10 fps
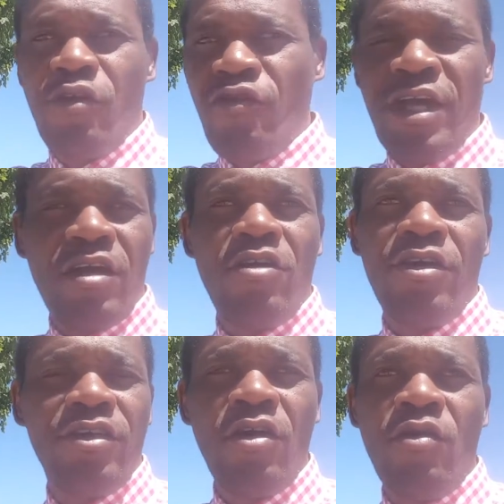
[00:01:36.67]
Grant
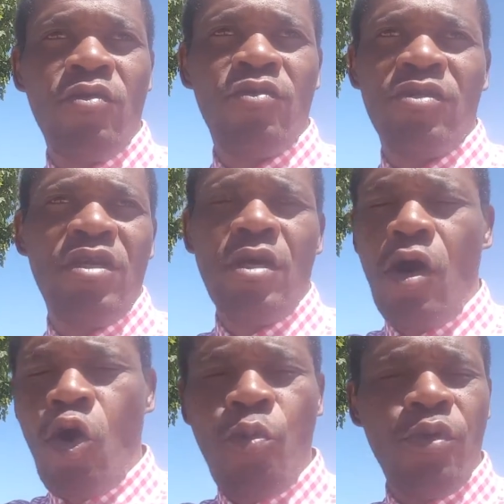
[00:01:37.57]
Cardone,
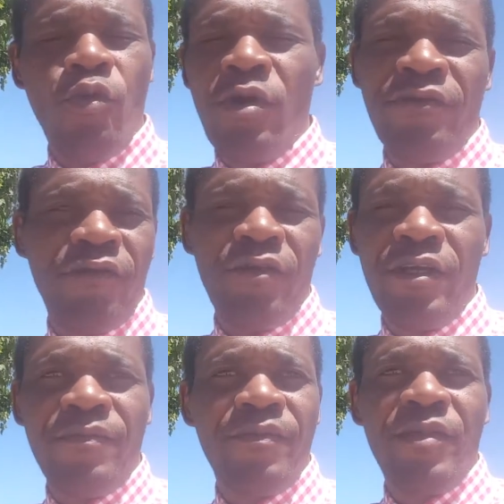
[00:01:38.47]
Oprah
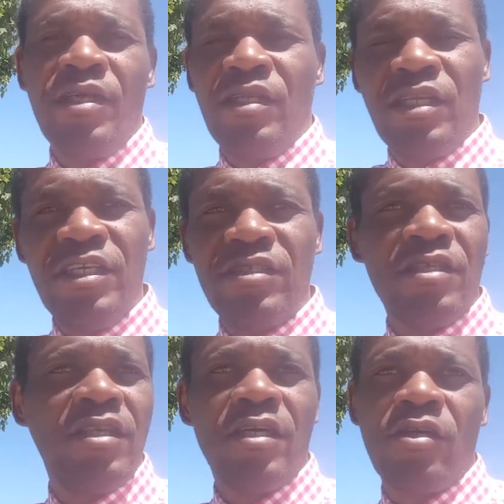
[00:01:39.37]
Winfrey,
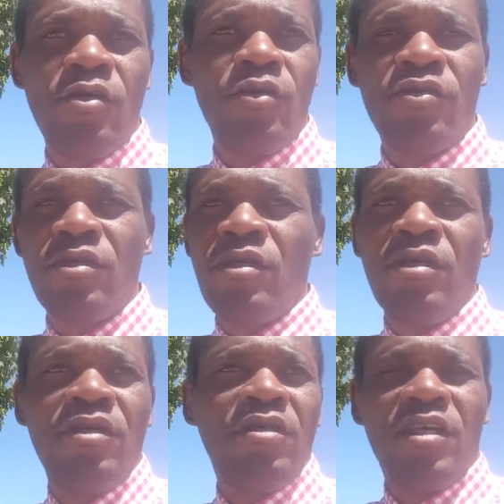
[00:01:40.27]
Lisa Nichols,
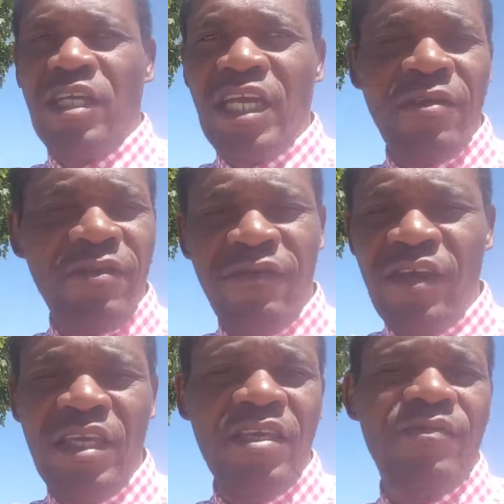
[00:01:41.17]
Gary
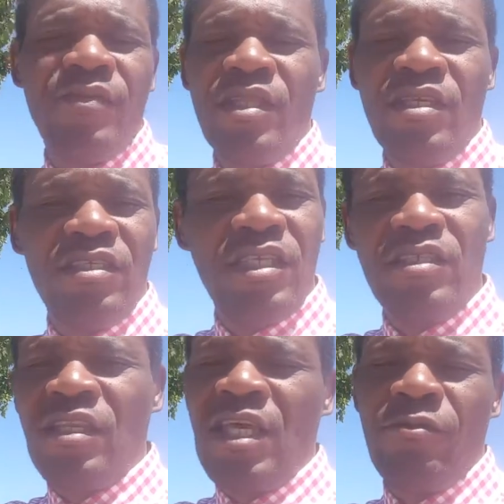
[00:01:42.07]
Vee,
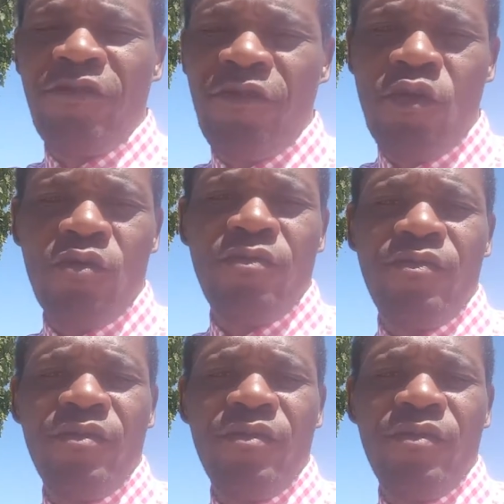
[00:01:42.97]
just to name a few.